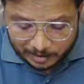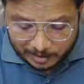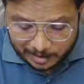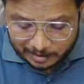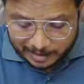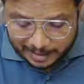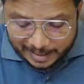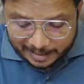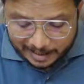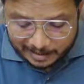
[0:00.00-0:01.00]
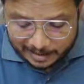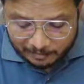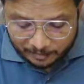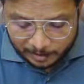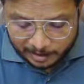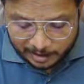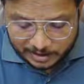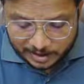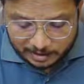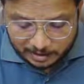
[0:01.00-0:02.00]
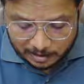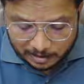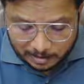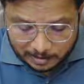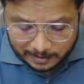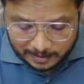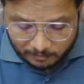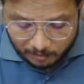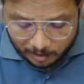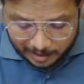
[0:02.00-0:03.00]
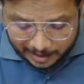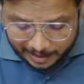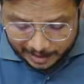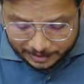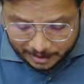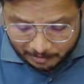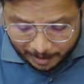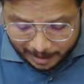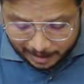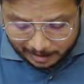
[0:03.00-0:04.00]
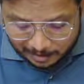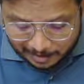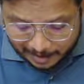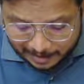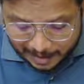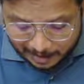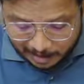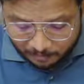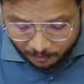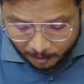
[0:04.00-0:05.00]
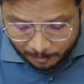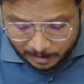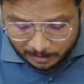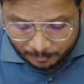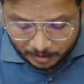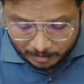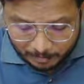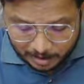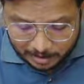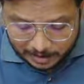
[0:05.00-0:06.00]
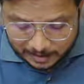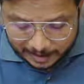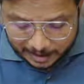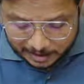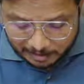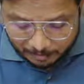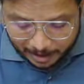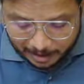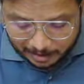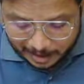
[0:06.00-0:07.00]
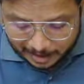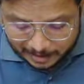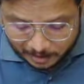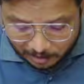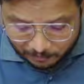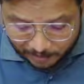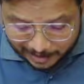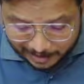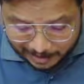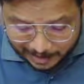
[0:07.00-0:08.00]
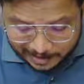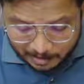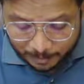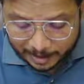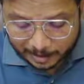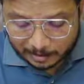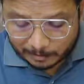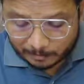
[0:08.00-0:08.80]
In radiating near field region, somewhat radiation pattern that is getting formed, but this radiation pattern that is not finalized pattern.